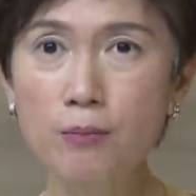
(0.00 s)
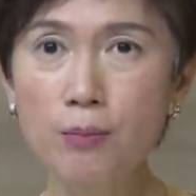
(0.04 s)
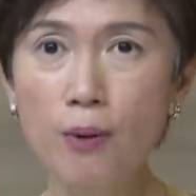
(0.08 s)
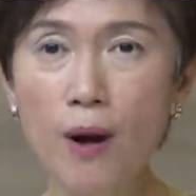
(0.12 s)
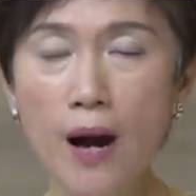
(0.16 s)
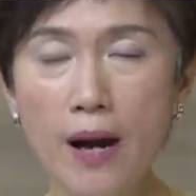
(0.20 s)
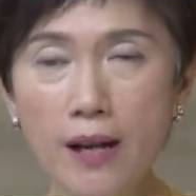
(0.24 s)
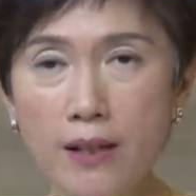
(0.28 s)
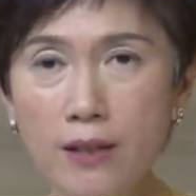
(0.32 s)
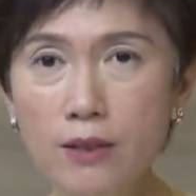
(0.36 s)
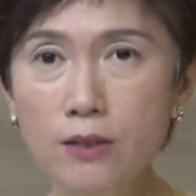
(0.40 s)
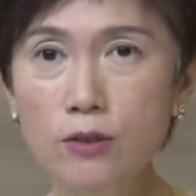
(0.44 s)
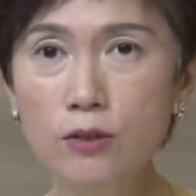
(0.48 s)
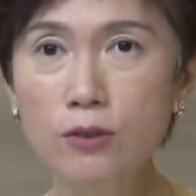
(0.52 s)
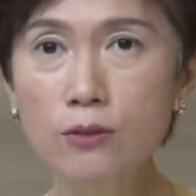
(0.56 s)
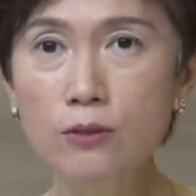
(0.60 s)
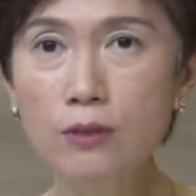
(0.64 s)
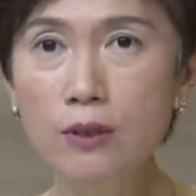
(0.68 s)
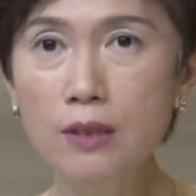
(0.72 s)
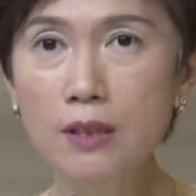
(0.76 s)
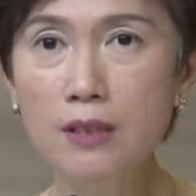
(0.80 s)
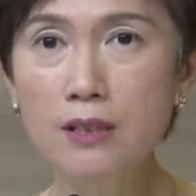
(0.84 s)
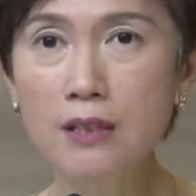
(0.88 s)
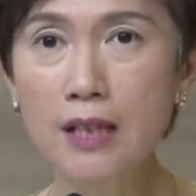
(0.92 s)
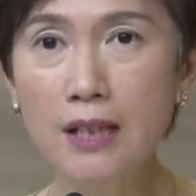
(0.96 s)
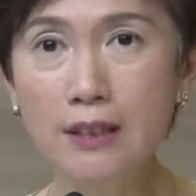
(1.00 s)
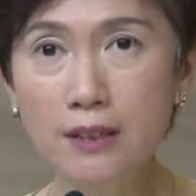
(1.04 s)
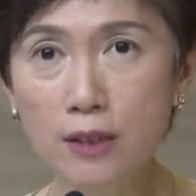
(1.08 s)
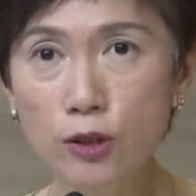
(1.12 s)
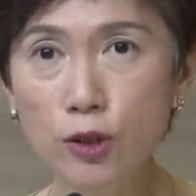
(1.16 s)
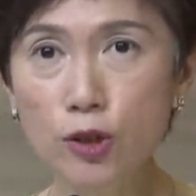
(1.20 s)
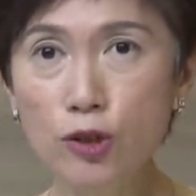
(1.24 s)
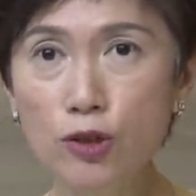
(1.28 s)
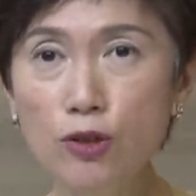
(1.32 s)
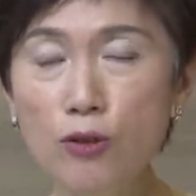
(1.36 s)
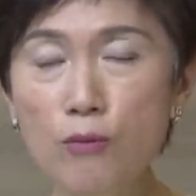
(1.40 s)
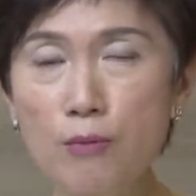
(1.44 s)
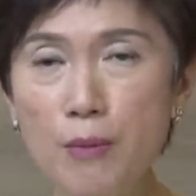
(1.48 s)
prior to these
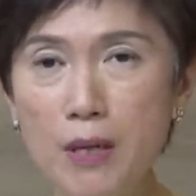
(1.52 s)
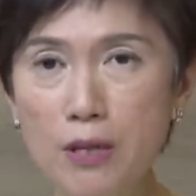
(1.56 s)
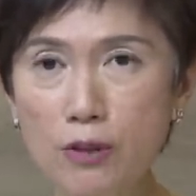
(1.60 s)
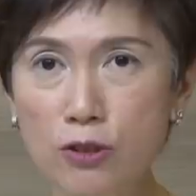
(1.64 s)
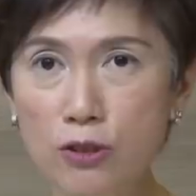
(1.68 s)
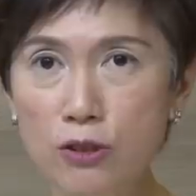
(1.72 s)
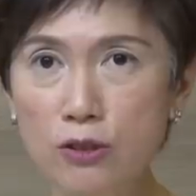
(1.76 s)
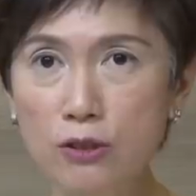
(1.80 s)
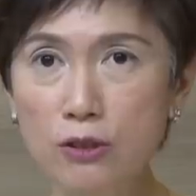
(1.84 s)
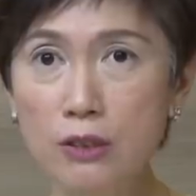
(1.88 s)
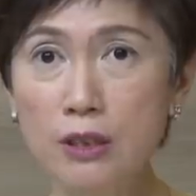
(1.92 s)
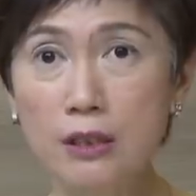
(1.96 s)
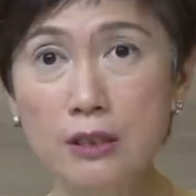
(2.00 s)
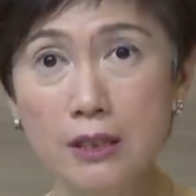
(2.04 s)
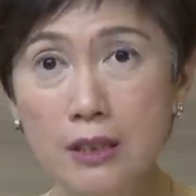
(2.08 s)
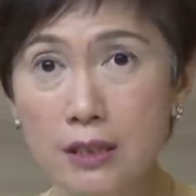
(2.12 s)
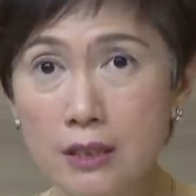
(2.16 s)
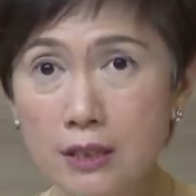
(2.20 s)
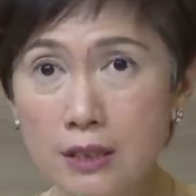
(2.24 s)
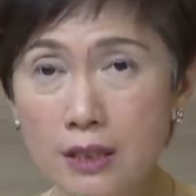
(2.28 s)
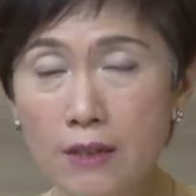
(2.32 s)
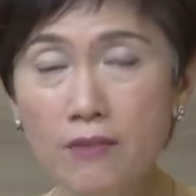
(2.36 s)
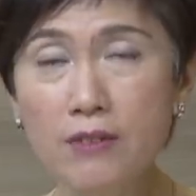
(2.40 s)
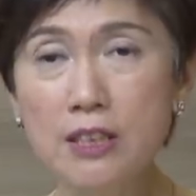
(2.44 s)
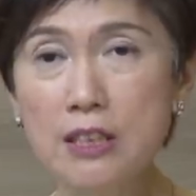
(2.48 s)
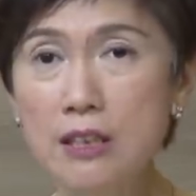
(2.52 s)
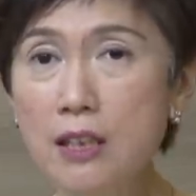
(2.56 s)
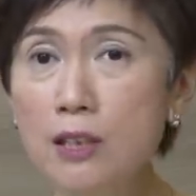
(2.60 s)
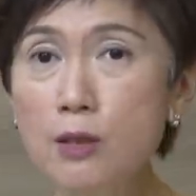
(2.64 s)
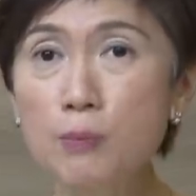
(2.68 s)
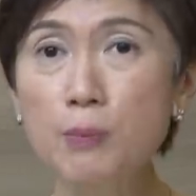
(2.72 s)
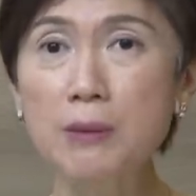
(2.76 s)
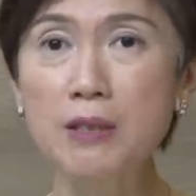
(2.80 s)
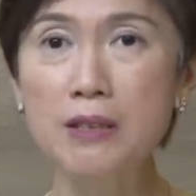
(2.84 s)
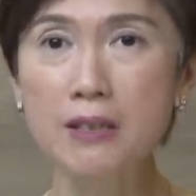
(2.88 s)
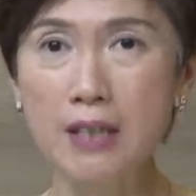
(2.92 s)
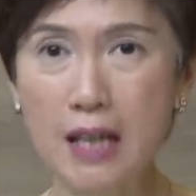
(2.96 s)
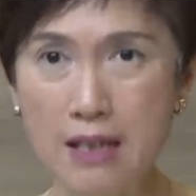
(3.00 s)
additional measures,
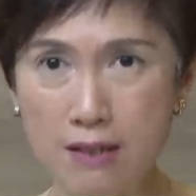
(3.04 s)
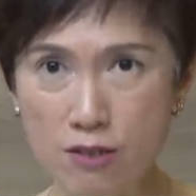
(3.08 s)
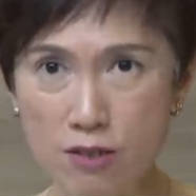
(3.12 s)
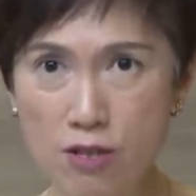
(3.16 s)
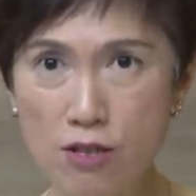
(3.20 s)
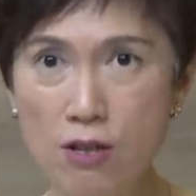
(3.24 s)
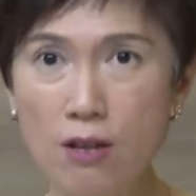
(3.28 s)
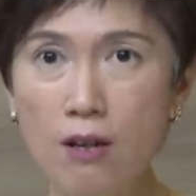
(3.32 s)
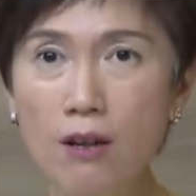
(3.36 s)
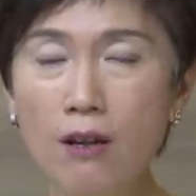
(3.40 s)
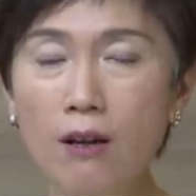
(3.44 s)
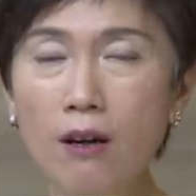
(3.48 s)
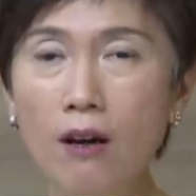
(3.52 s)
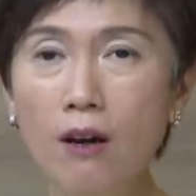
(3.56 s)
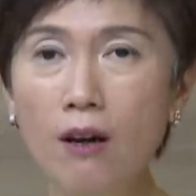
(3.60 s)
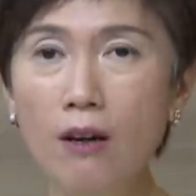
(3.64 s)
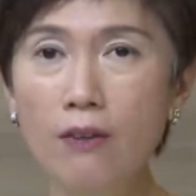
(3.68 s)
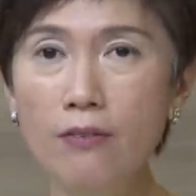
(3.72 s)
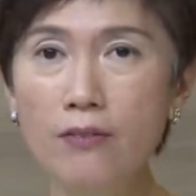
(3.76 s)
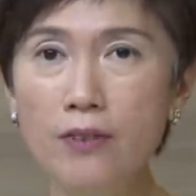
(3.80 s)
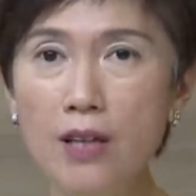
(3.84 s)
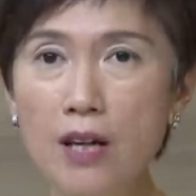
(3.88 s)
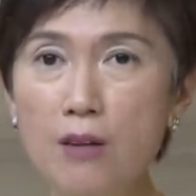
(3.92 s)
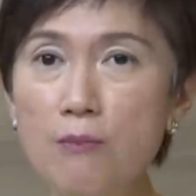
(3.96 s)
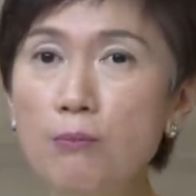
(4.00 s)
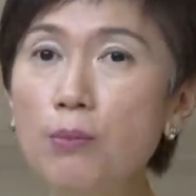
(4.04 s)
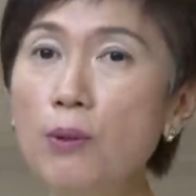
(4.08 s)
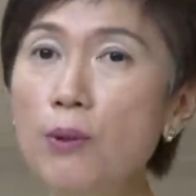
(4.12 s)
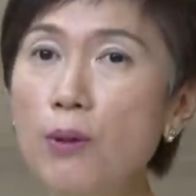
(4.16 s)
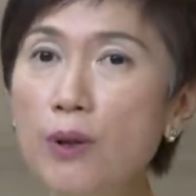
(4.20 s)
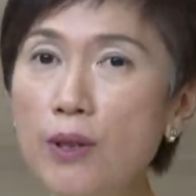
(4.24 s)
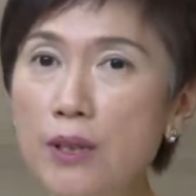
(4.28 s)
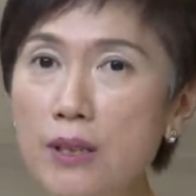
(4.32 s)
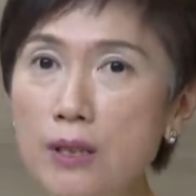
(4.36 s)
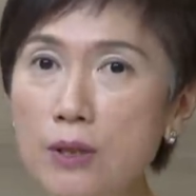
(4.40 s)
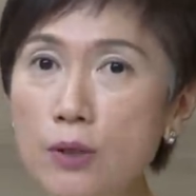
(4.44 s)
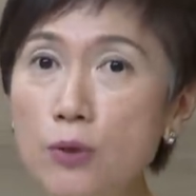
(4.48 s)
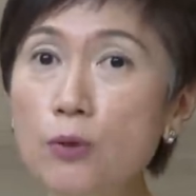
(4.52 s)
76% of the
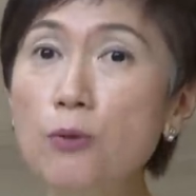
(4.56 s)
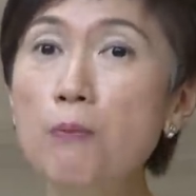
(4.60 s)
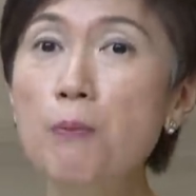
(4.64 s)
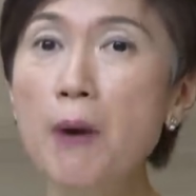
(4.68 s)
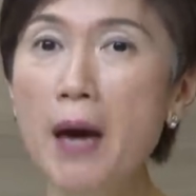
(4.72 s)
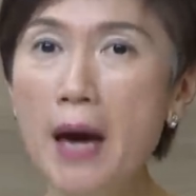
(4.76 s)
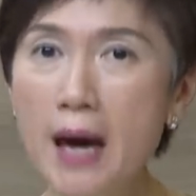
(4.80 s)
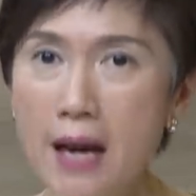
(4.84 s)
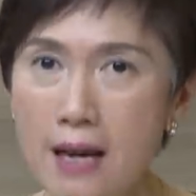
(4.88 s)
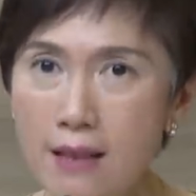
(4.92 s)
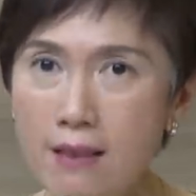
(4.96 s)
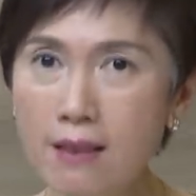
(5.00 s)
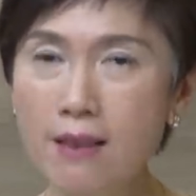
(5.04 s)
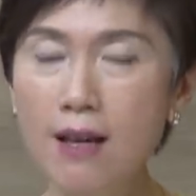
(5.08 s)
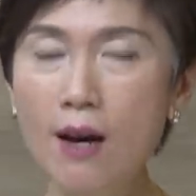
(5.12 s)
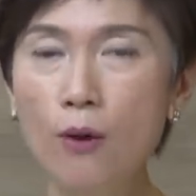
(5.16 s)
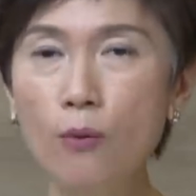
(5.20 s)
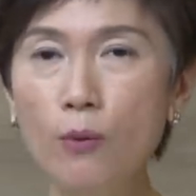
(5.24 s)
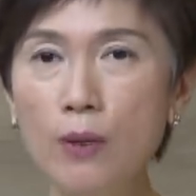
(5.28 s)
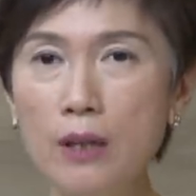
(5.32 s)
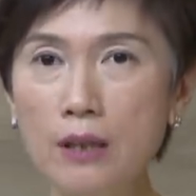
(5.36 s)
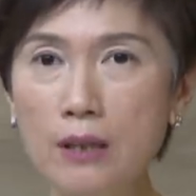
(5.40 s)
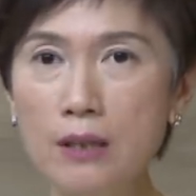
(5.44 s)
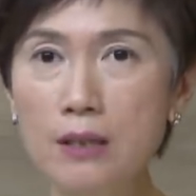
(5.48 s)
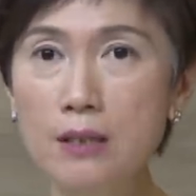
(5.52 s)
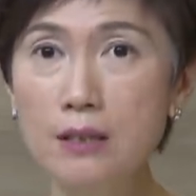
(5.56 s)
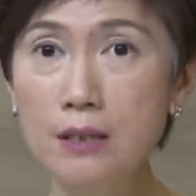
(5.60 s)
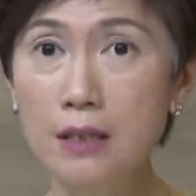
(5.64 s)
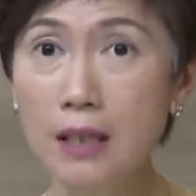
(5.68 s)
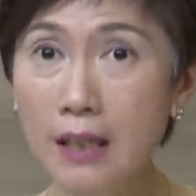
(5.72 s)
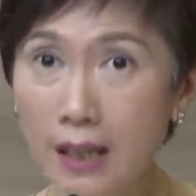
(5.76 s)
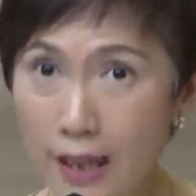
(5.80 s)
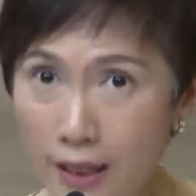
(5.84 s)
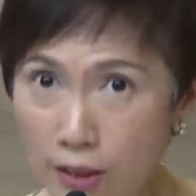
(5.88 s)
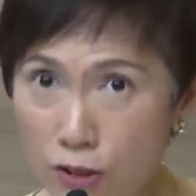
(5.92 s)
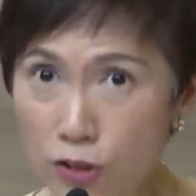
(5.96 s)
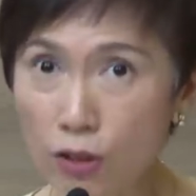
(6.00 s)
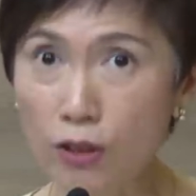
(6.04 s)
employers who paid their workers
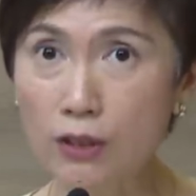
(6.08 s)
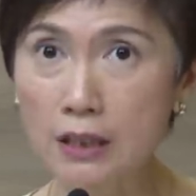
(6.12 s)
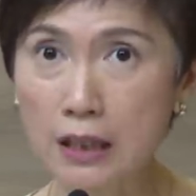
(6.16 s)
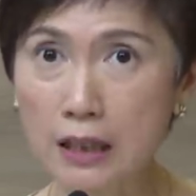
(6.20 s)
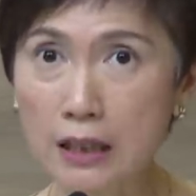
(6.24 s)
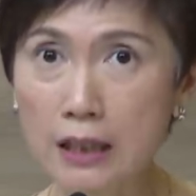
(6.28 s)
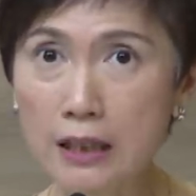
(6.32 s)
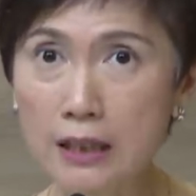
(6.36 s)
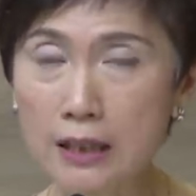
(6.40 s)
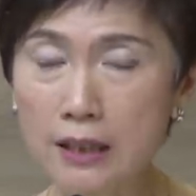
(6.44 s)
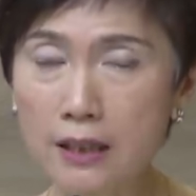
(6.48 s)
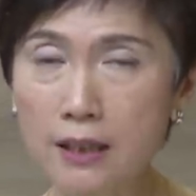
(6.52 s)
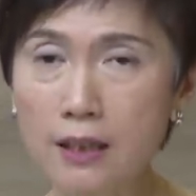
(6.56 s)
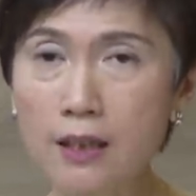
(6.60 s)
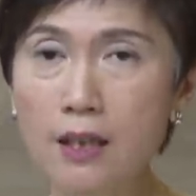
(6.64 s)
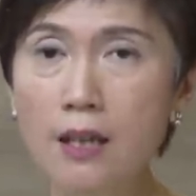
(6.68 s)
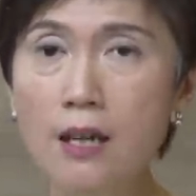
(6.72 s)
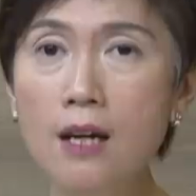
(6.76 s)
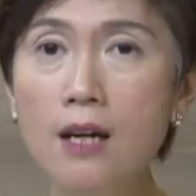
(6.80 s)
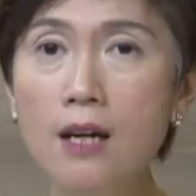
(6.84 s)
electronically.